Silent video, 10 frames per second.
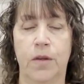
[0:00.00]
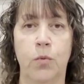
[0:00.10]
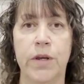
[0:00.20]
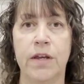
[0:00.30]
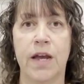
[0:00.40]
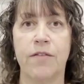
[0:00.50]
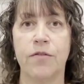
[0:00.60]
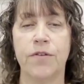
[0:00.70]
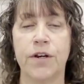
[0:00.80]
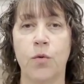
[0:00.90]
We have a
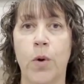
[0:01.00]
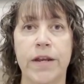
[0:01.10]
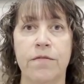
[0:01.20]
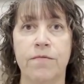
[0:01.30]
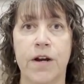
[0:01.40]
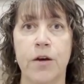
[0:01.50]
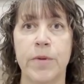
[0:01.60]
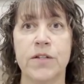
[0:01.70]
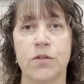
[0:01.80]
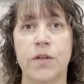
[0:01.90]
very wet
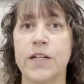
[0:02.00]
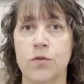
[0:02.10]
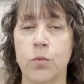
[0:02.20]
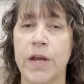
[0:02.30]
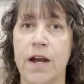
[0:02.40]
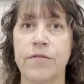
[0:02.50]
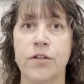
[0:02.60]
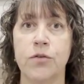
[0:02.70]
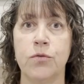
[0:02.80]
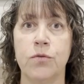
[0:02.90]
environment, so that's what we have to
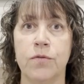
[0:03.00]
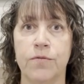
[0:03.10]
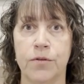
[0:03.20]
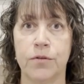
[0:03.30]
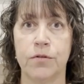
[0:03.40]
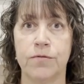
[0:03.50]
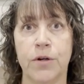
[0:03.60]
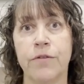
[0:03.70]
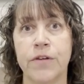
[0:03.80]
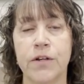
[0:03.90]
do for
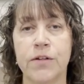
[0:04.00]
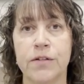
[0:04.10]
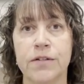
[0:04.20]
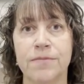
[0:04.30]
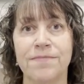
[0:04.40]
our vehicles.